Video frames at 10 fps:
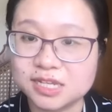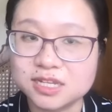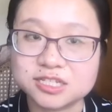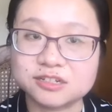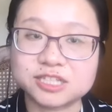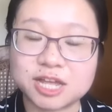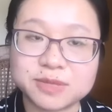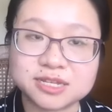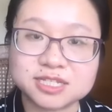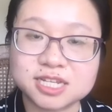So that
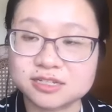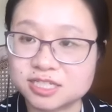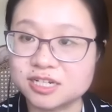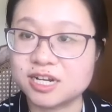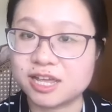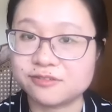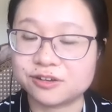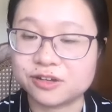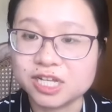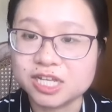means concern
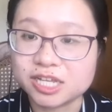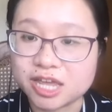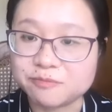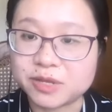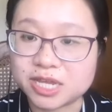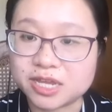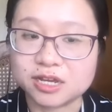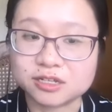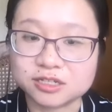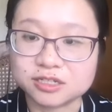level can be
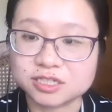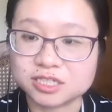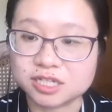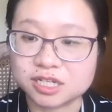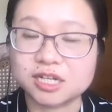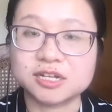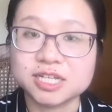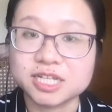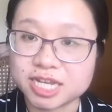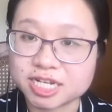a good
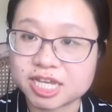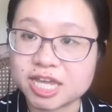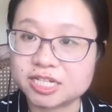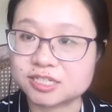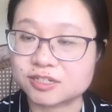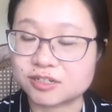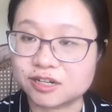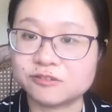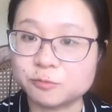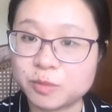indicator
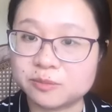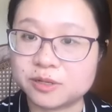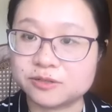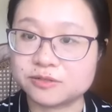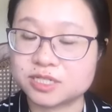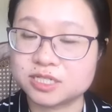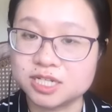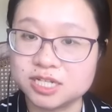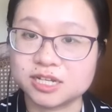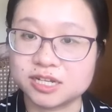of people's
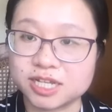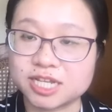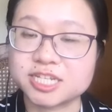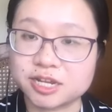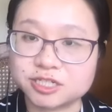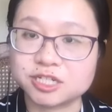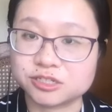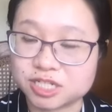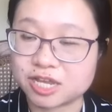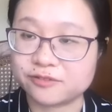intention to
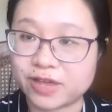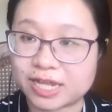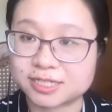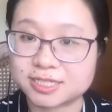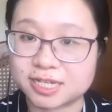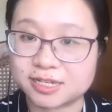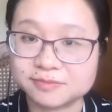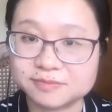take vaccine.